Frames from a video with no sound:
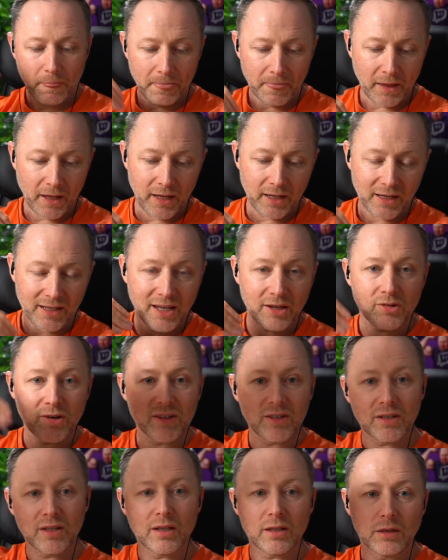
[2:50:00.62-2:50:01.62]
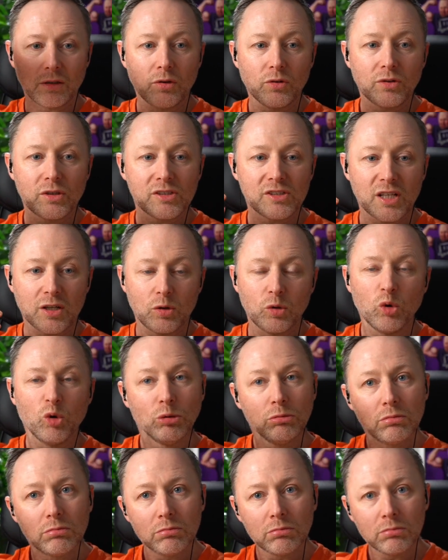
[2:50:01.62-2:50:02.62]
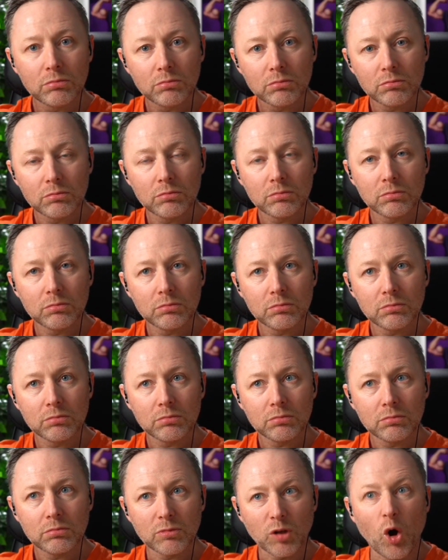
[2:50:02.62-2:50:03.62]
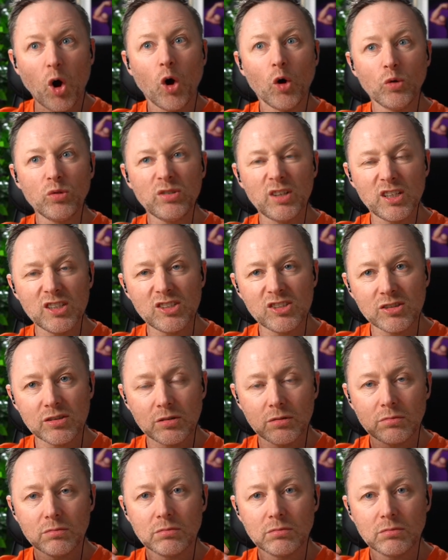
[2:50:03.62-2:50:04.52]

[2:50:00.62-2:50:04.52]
and I get rid of the longest ago, the oldest